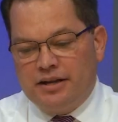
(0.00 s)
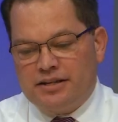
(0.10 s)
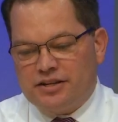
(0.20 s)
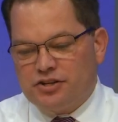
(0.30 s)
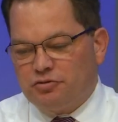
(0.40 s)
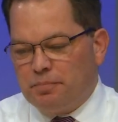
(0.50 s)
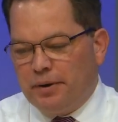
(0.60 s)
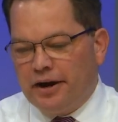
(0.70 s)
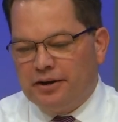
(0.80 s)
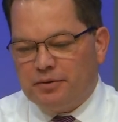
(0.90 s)
it's not just
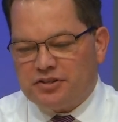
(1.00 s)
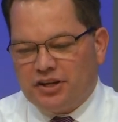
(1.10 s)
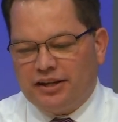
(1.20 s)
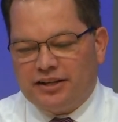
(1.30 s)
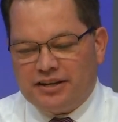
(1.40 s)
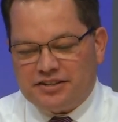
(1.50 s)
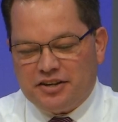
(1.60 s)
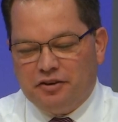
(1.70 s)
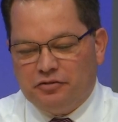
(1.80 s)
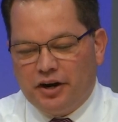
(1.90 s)
repaired, but it's cleanliness
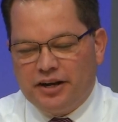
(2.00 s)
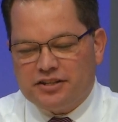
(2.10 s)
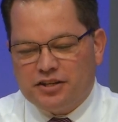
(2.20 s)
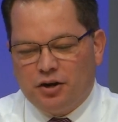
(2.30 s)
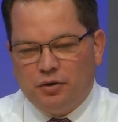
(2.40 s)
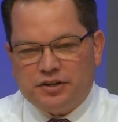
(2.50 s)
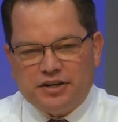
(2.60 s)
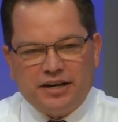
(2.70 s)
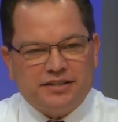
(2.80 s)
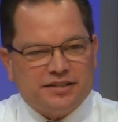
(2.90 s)
of, right? So it's
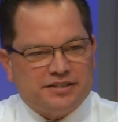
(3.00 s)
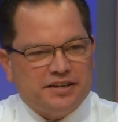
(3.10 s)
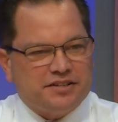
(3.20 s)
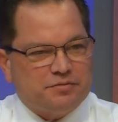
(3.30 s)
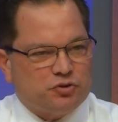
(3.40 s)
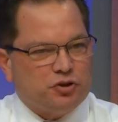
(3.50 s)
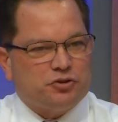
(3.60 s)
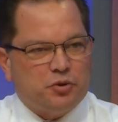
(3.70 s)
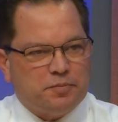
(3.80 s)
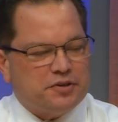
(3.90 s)
nice to see some street
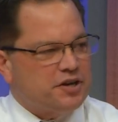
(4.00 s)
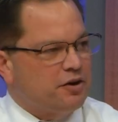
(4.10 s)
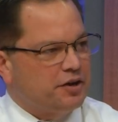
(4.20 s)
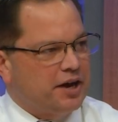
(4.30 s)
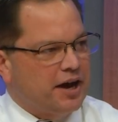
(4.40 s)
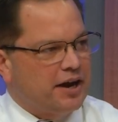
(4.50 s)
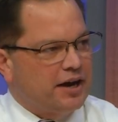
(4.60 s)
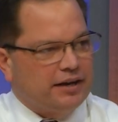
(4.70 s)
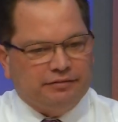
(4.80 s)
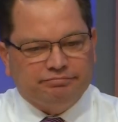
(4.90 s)
sweepers out again.
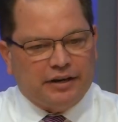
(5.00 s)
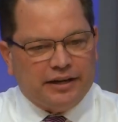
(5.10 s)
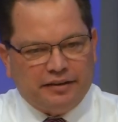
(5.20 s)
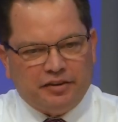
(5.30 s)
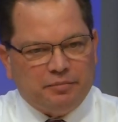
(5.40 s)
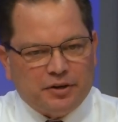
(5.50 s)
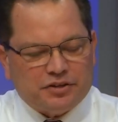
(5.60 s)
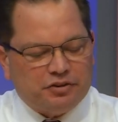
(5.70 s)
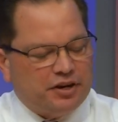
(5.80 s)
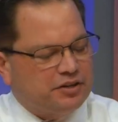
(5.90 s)
I give the
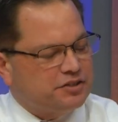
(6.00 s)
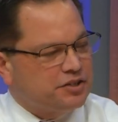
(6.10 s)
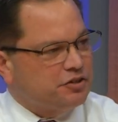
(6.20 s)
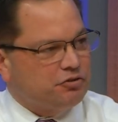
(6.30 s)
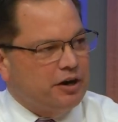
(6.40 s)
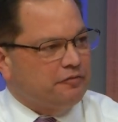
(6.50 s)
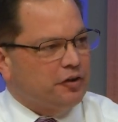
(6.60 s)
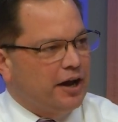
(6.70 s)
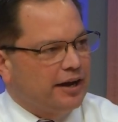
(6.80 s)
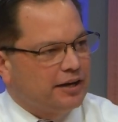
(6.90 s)
administration credit for
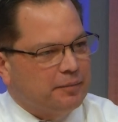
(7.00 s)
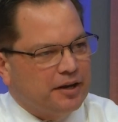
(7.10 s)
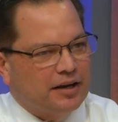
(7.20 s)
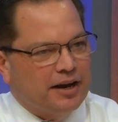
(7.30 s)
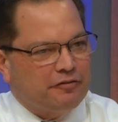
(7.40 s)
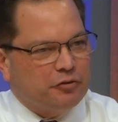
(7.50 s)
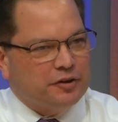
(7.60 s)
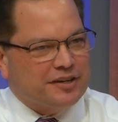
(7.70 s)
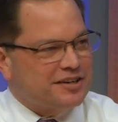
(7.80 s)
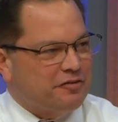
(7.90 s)
that. I mean, not everyone
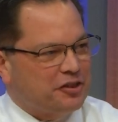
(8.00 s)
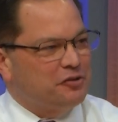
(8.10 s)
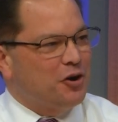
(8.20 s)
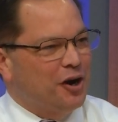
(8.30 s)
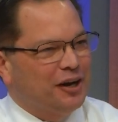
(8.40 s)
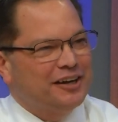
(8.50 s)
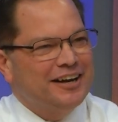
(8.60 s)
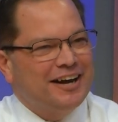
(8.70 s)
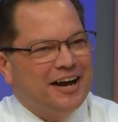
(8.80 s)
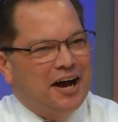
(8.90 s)
does everything wrong.
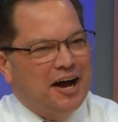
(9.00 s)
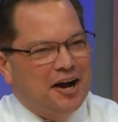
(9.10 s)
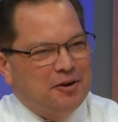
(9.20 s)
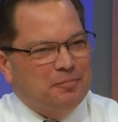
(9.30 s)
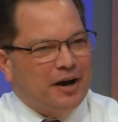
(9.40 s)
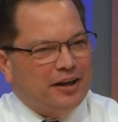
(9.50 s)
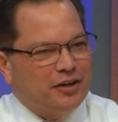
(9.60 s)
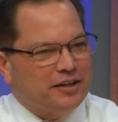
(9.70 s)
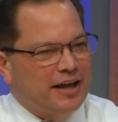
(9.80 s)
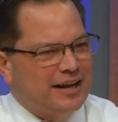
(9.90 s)
Right. But I
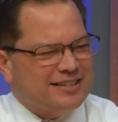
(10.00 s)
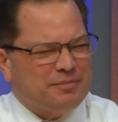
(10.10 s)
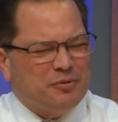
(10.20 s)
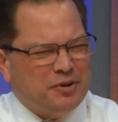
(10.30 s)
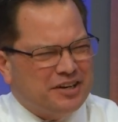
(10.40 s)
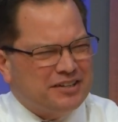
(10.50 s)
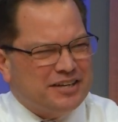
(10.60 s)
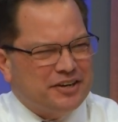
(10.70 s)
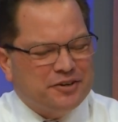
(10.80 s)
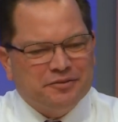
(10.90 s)
look at that, something we'd
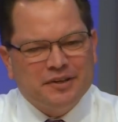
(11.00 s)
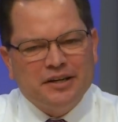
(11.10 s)
continue